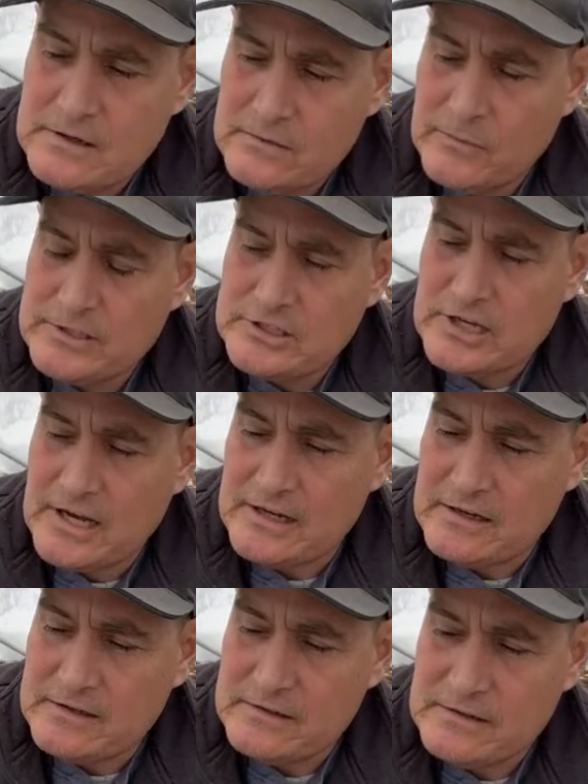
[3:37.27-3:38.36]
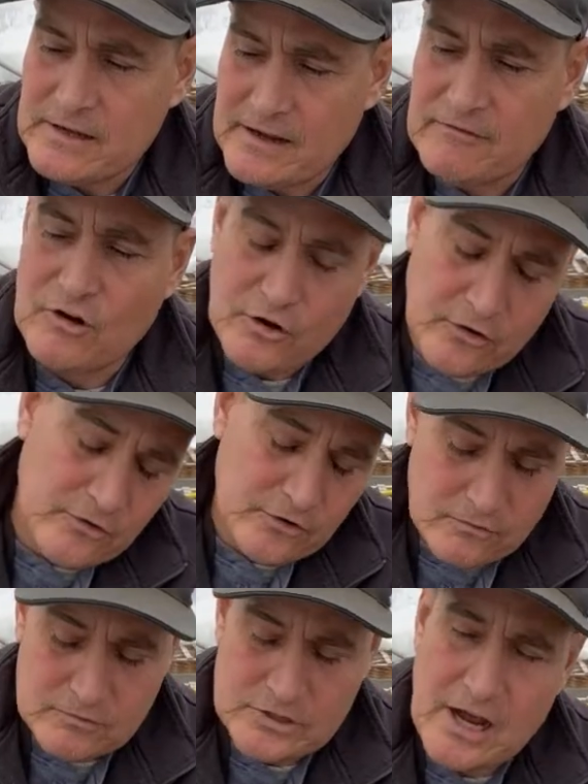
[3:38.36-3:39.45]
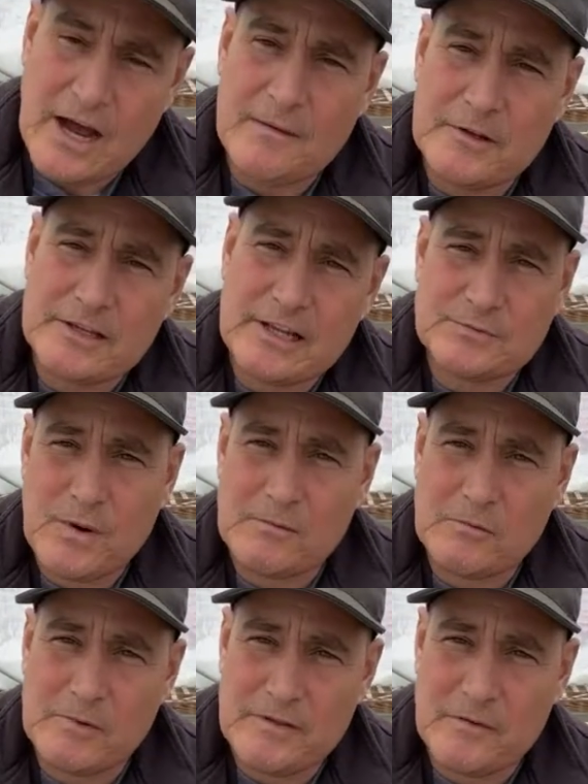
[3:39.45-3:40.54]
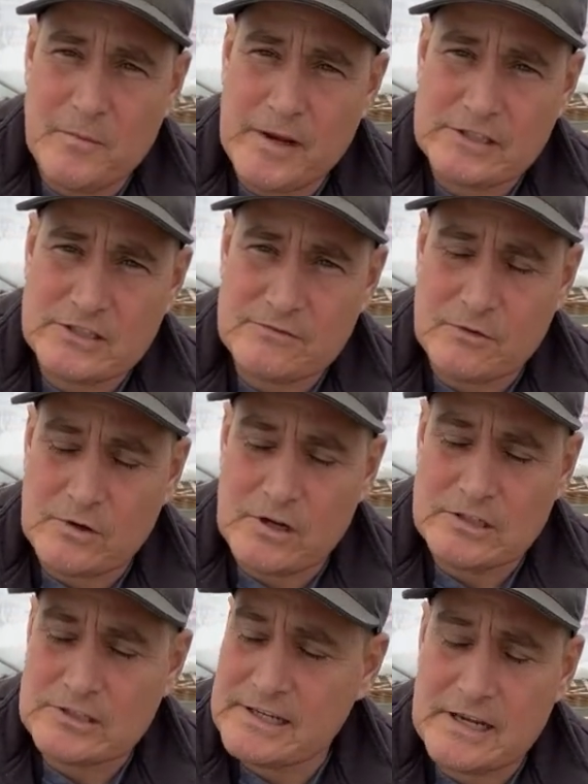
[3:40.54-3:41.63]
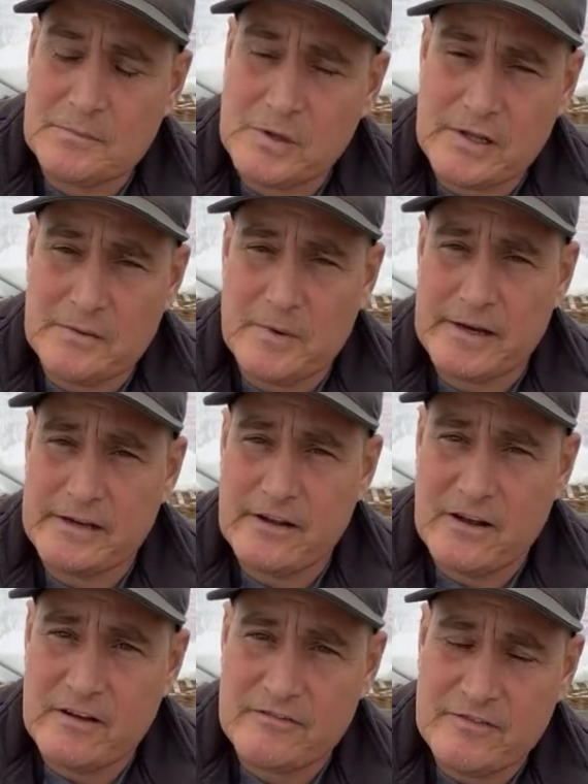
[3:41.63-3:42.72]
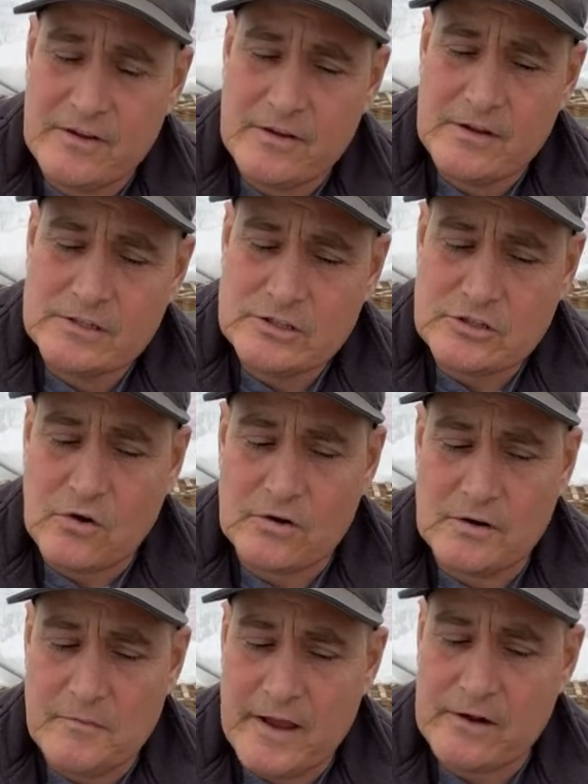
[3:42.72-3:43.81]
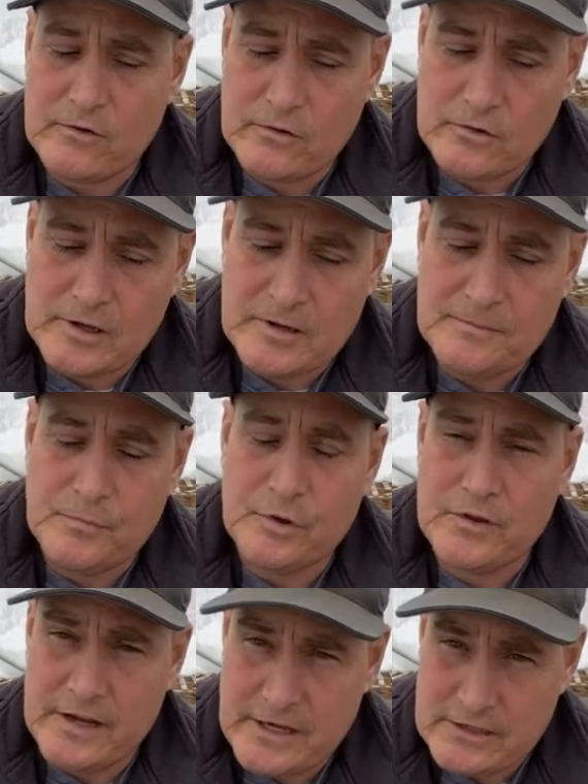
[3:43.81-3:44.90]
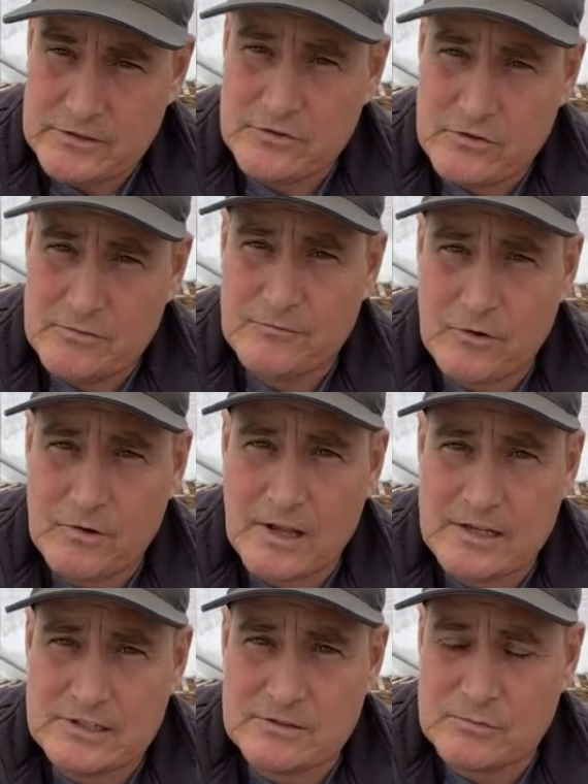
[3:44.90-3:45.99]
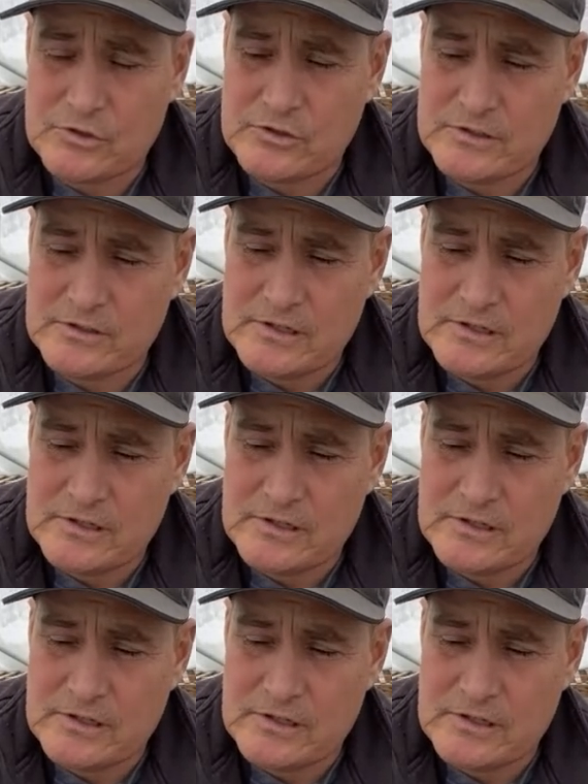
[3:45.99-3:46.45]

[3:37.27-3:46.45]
we just kind of have learned over time that that's probably the best for us. They get plenty big enough, starting them that early, putting the heat to them, fertilizing them good,